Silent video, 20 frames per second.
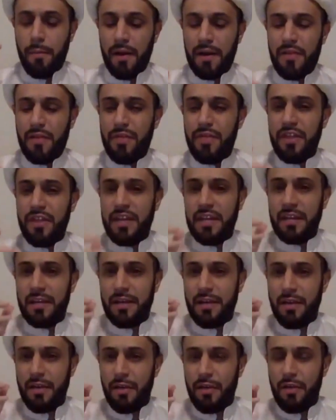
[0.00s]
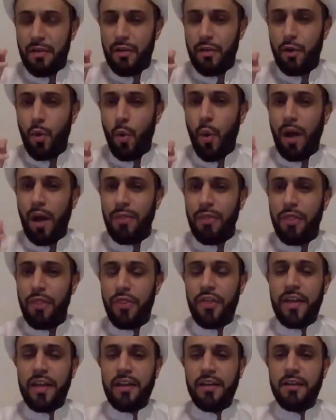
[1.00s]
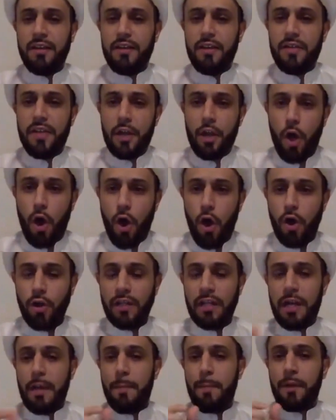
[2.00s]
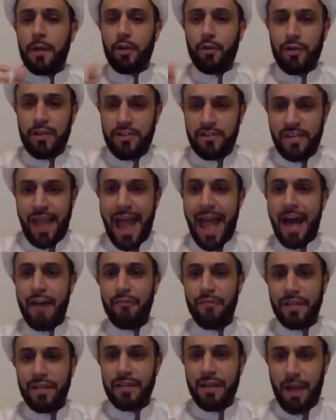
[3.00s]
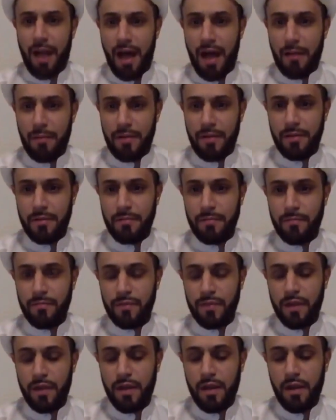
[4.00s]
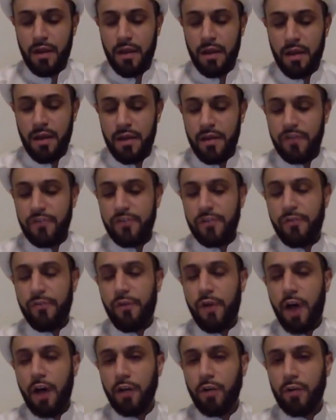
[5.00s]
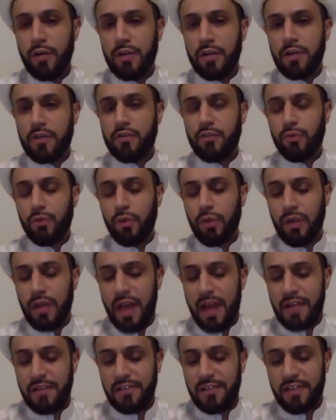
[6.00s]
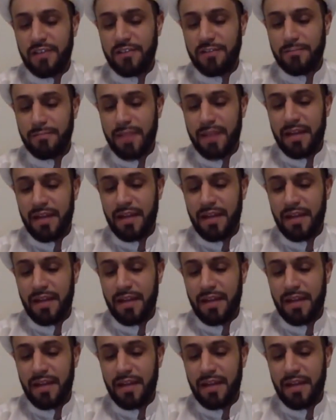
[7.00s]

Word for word: But the the one thing that all hypocrites have in common is the following. Rasulullah says,